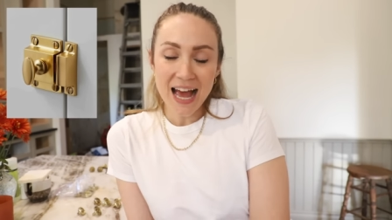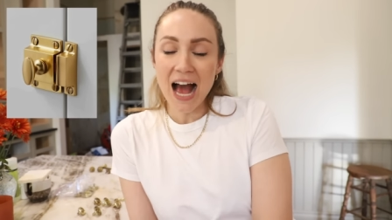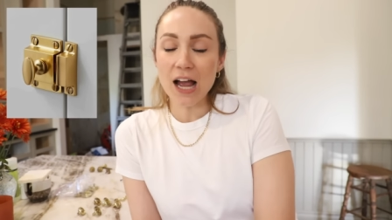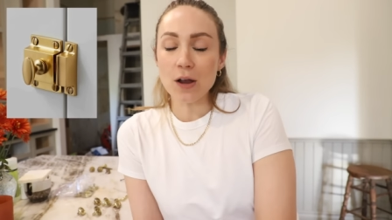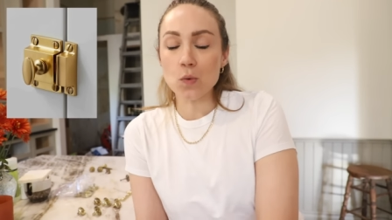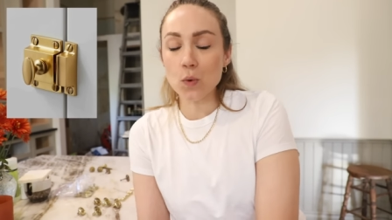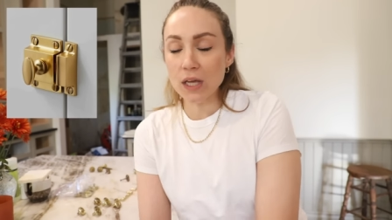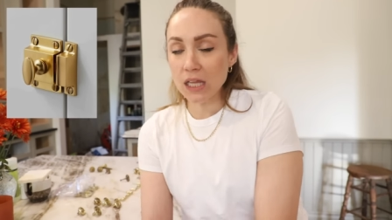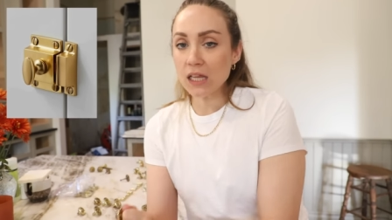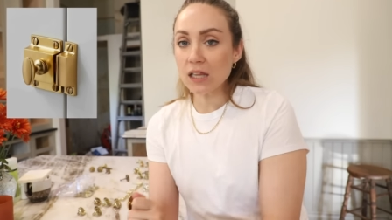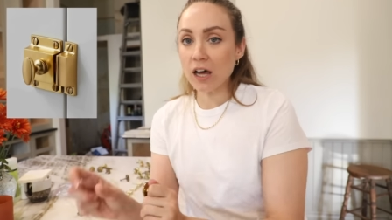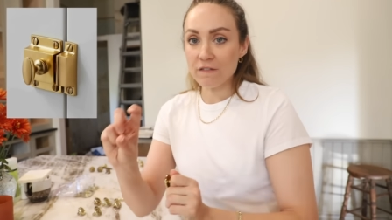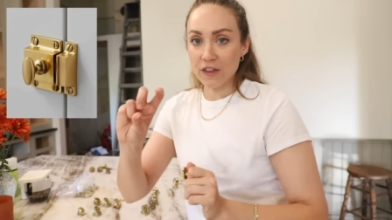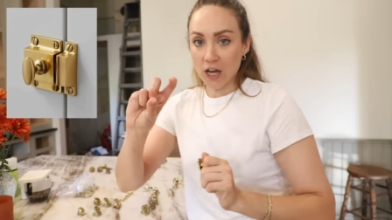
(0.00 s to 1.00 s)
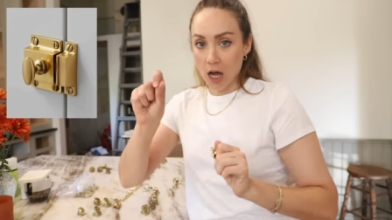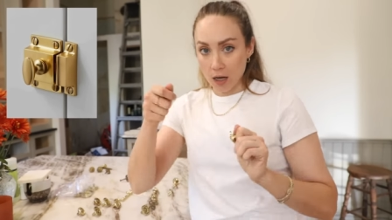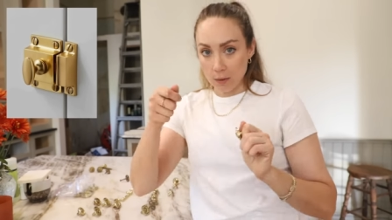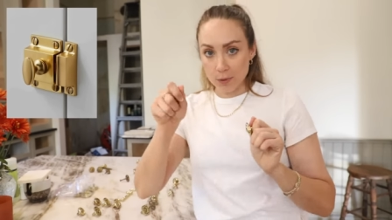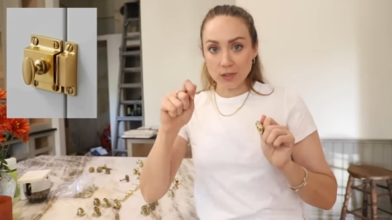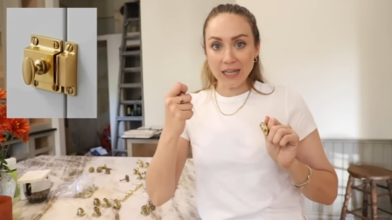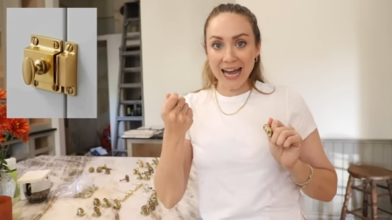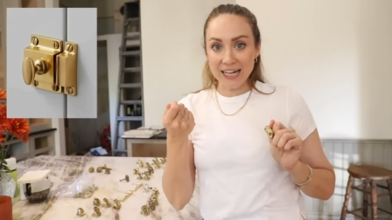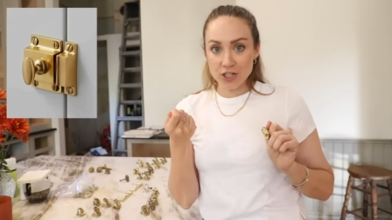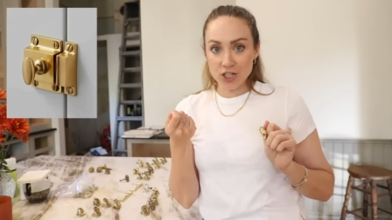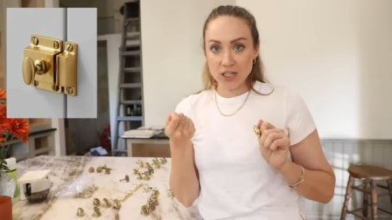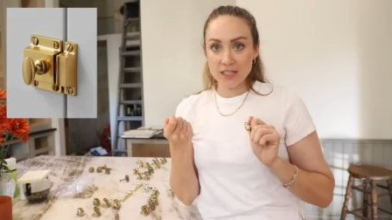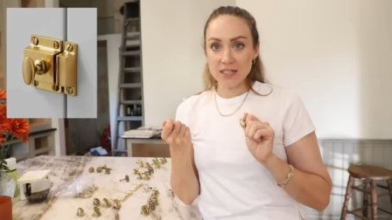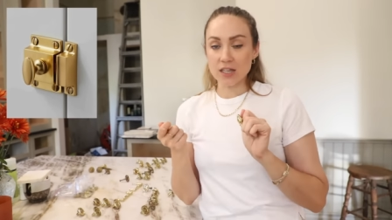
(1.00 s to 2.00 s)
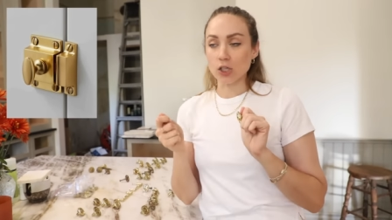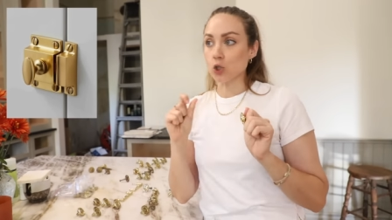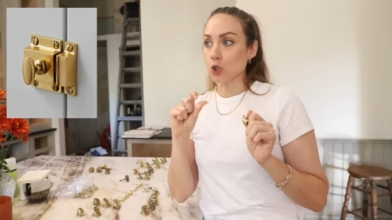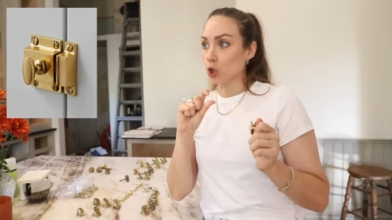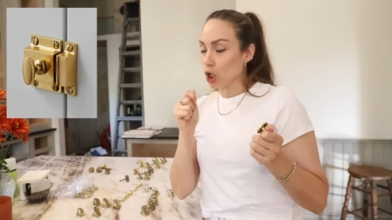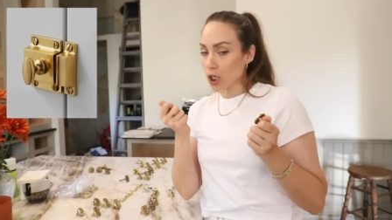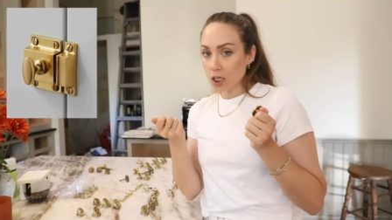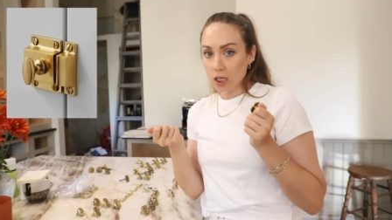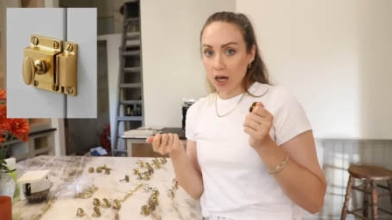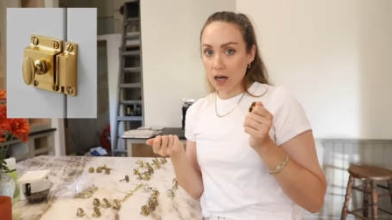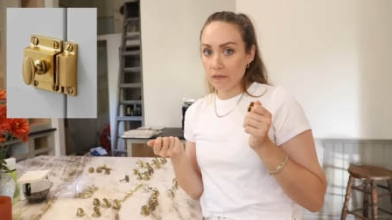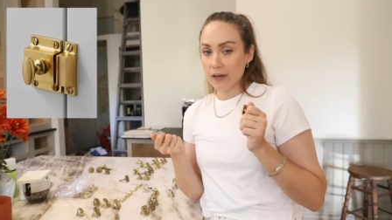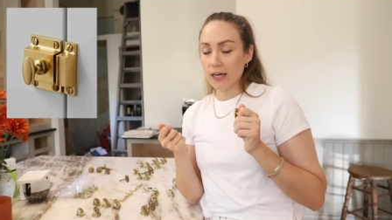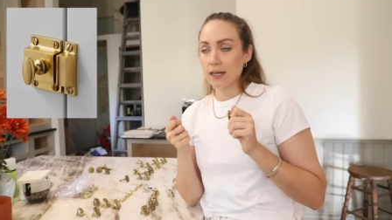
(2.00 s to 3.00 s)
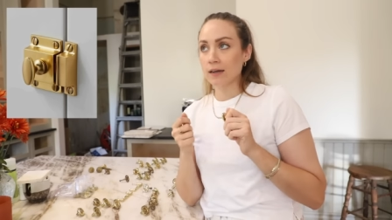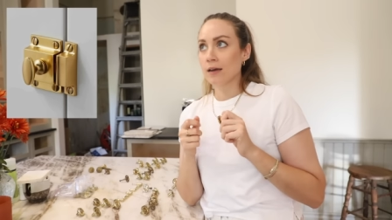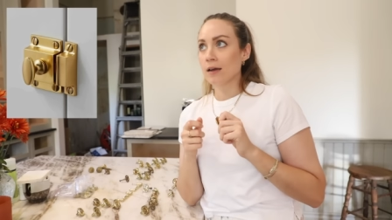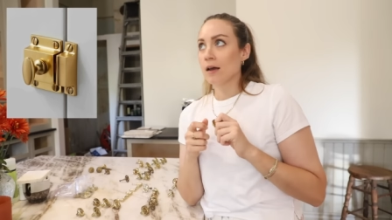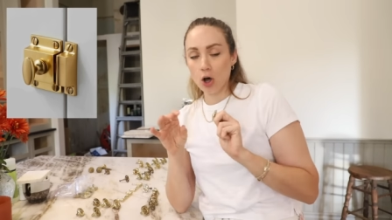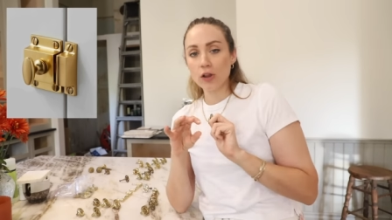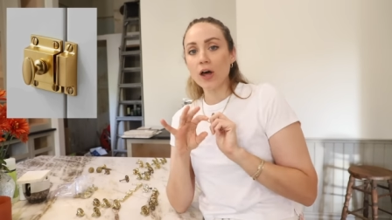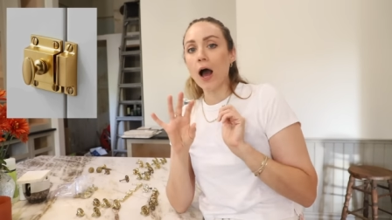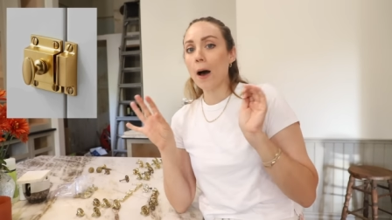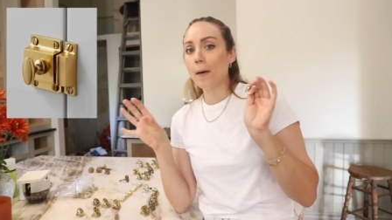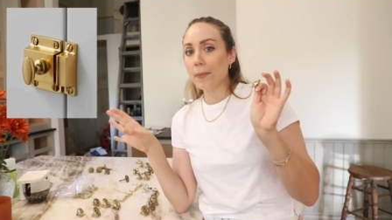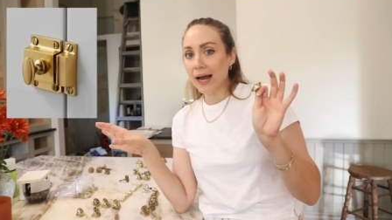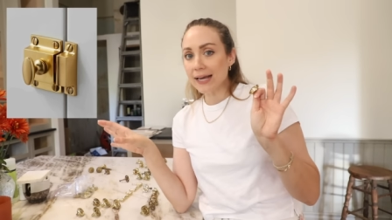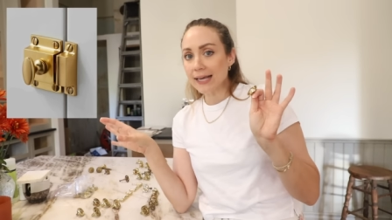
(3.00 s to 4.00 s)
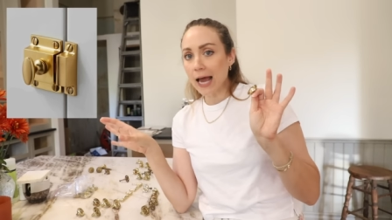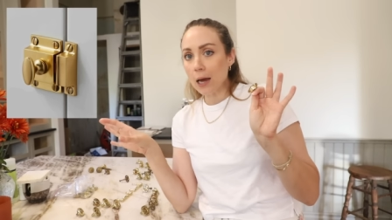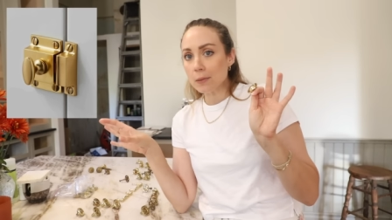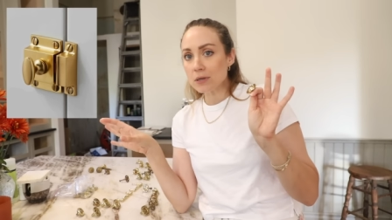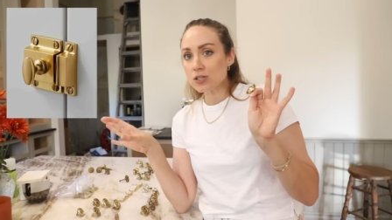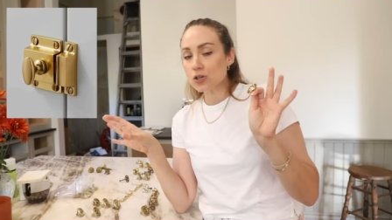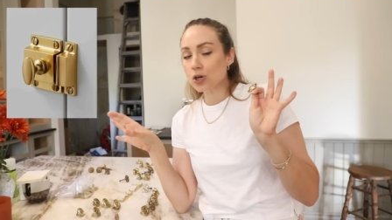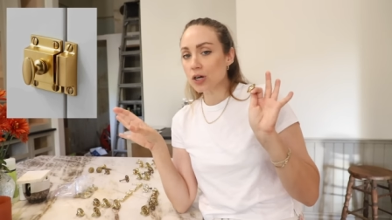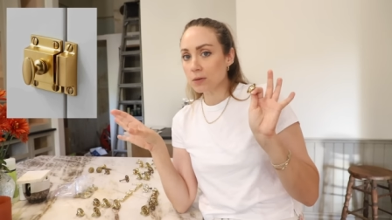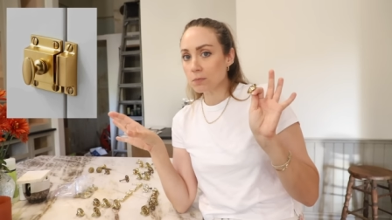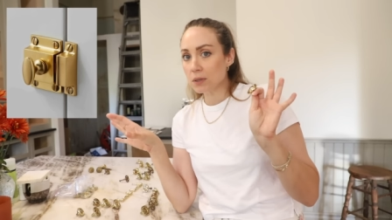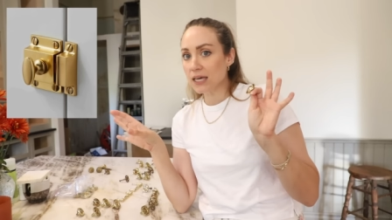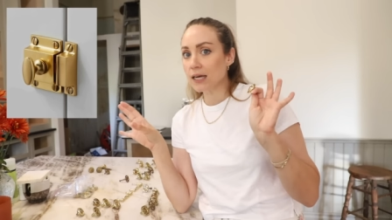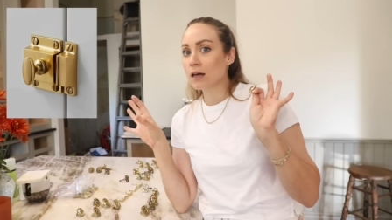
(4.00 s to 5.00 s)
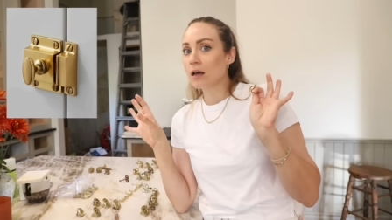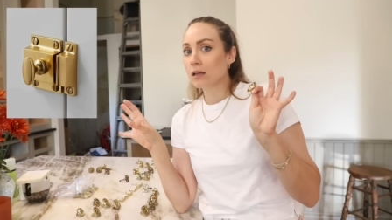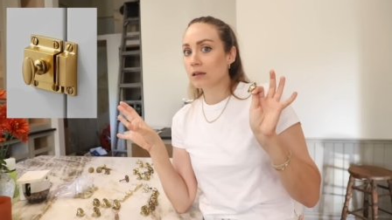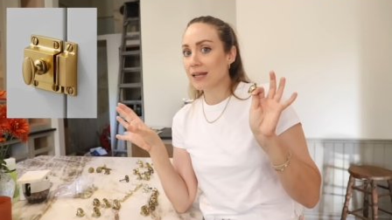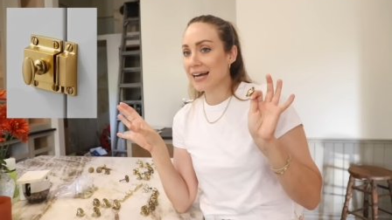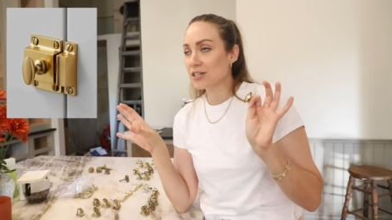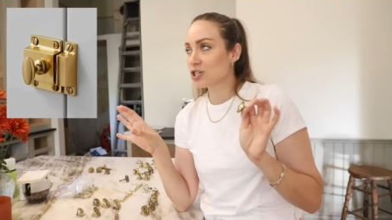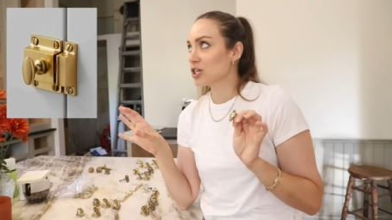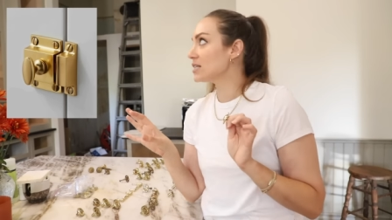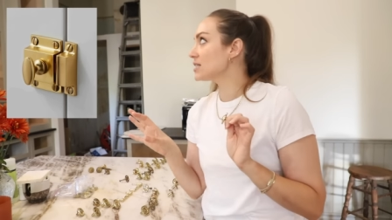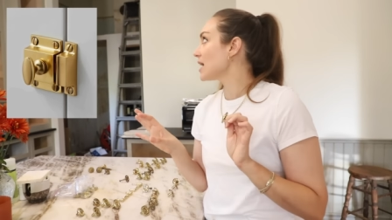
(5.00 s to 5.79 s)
I really love the cupboard latches, the look of it. All the up high cabinets are going to be latches,